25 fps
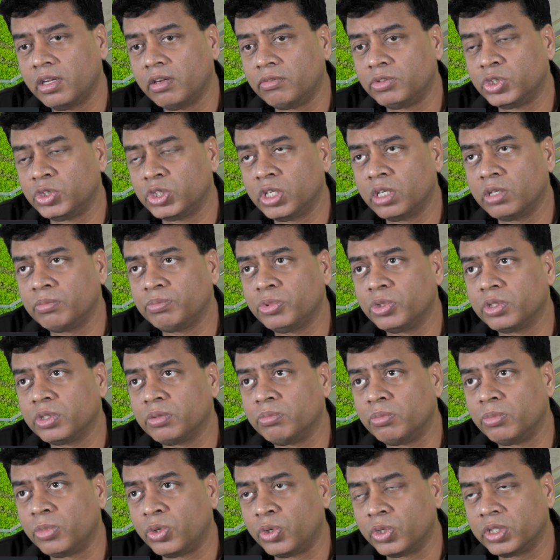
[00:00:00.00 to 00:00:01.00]
which you can
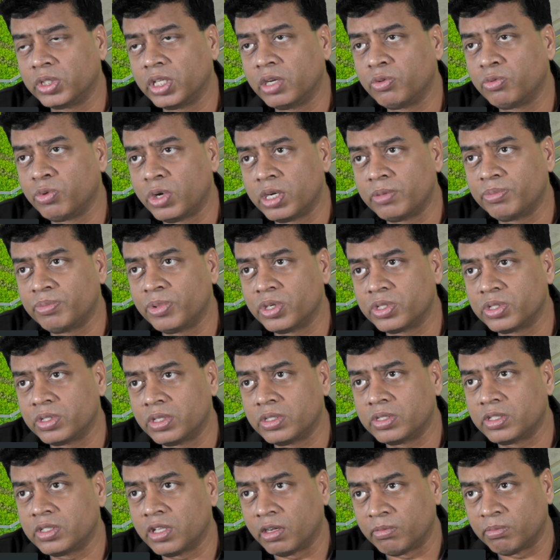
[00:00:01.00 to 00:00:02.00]
put more than one
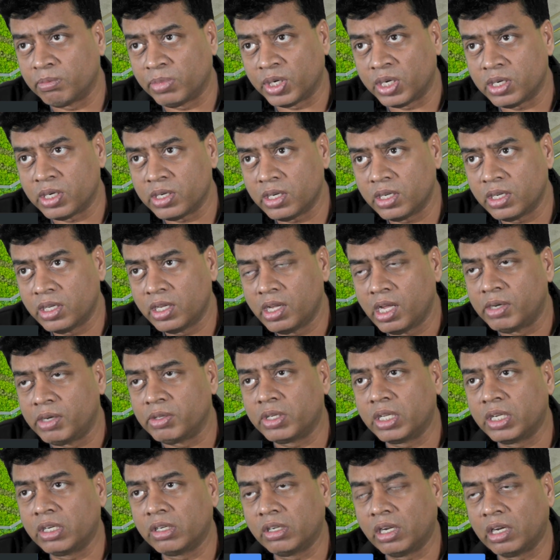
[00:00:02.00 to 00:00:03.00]
person's thumbprint.
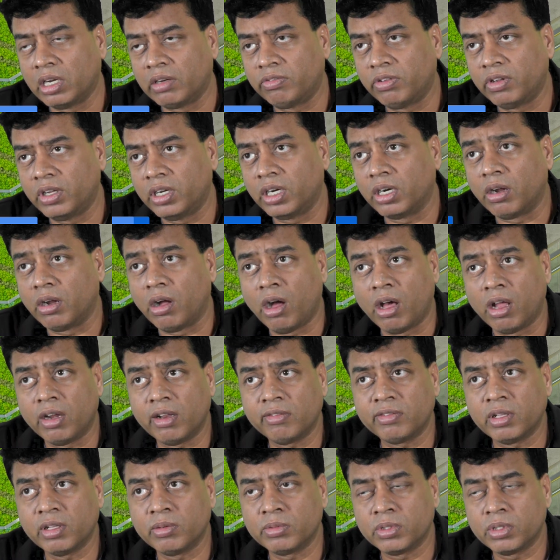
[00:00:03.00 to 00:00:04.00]
You can configure all
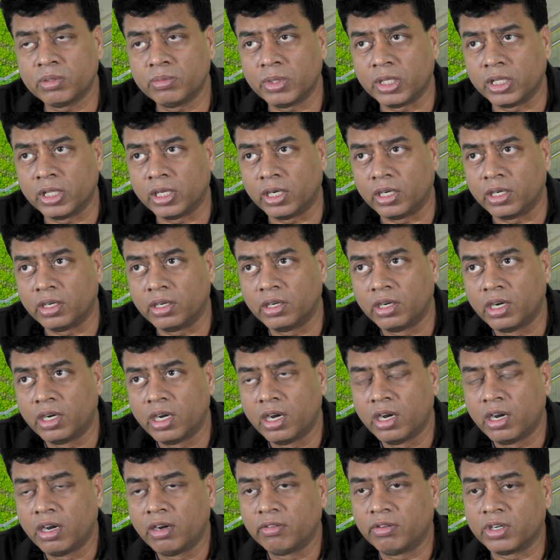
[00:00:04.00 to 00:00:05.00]
of them to be there.
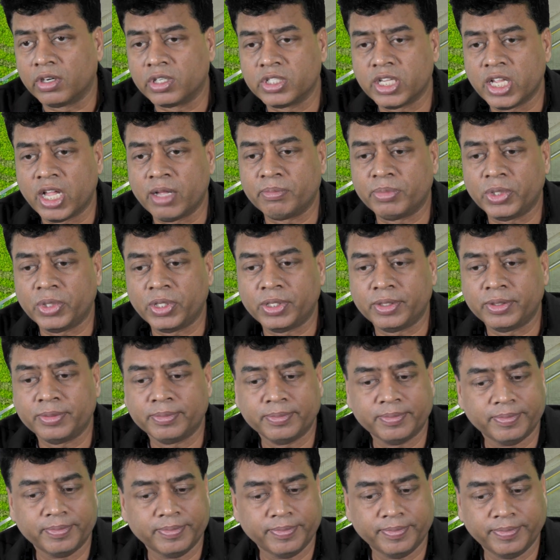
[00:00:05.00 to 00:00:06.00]
For
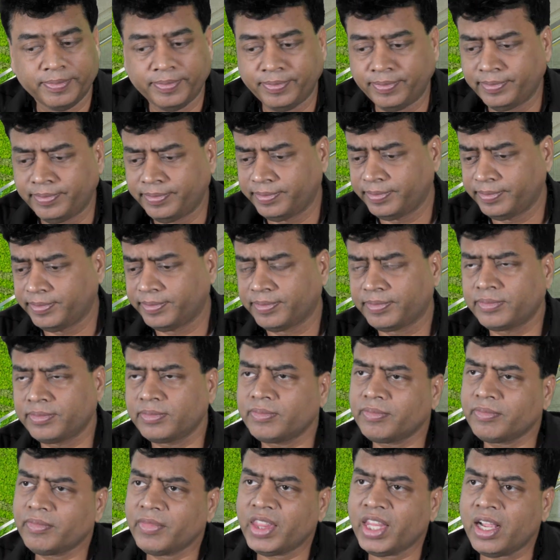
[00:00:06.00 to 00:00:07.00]
example,
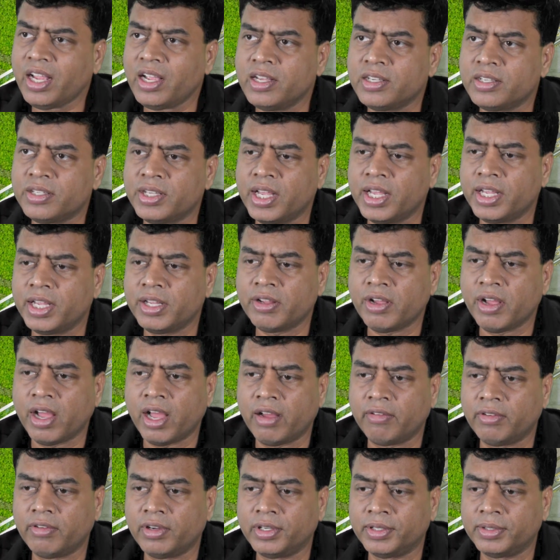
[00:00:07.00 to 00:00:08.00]
say you
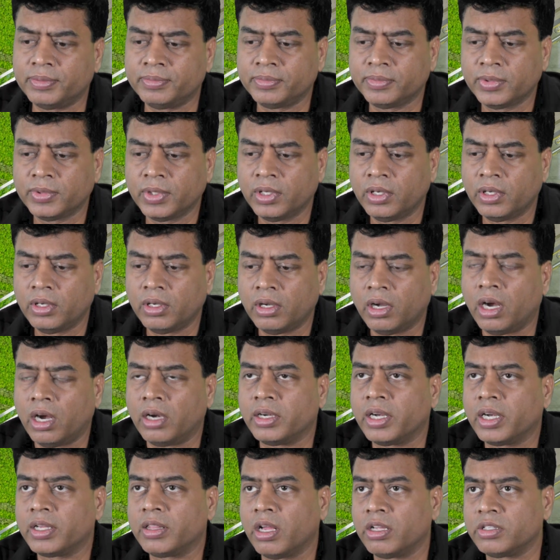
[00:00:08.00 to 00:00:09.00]
have a
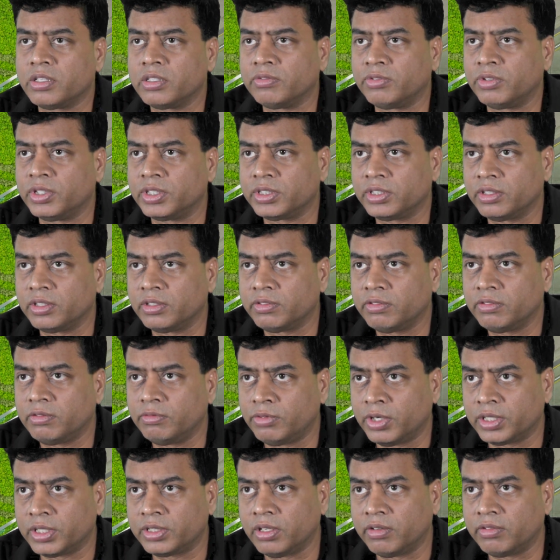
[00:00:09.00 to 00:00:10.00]
100,000
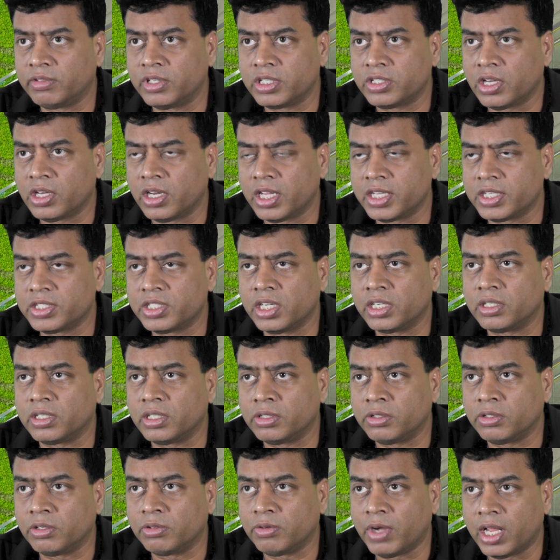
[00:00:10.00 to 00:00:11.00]
worth of digital asset
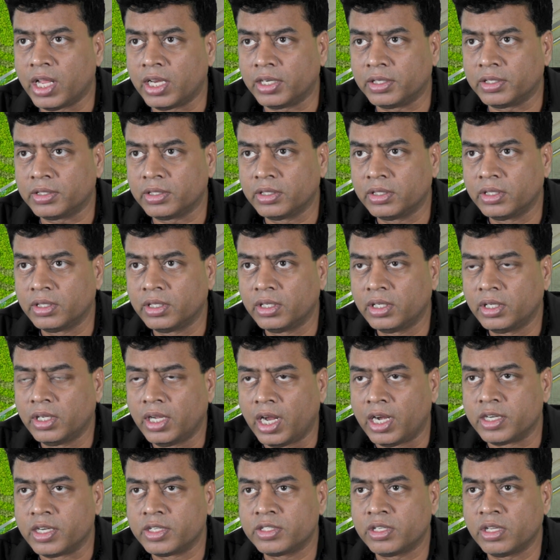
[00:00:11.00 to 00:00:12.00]
in your wallet,
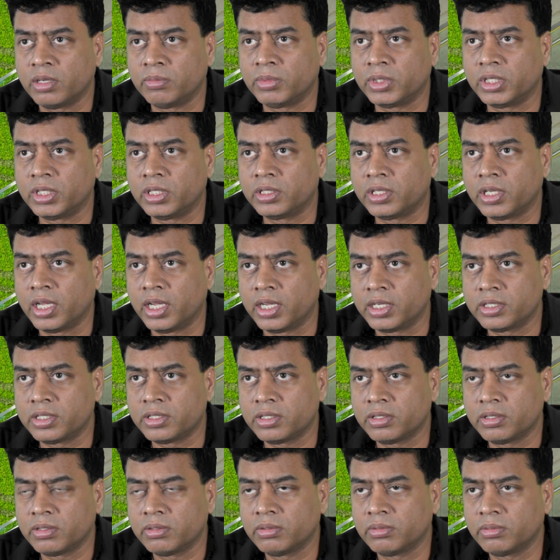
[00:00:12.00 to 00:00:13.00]
and somebody
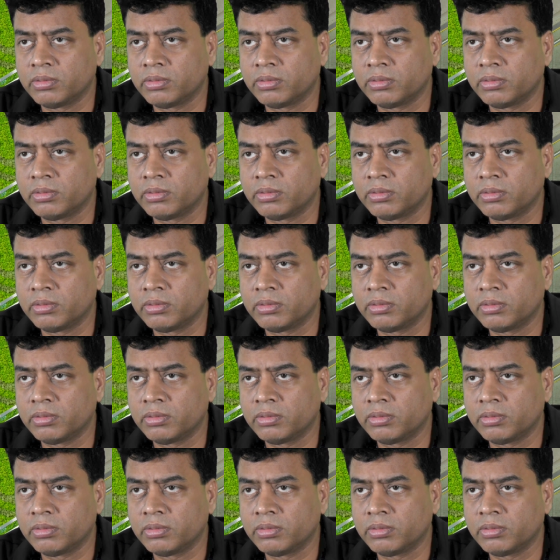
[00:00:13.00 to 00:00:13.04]
takes